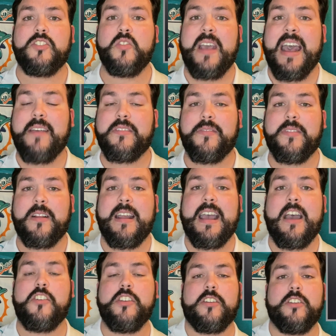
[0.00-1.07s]
You have to figure out
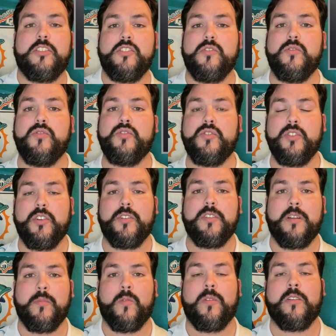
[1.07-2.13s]
how you're going to use your
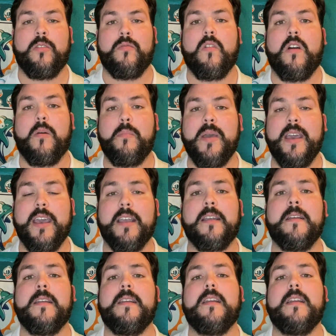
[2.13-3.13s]
number one overall pick.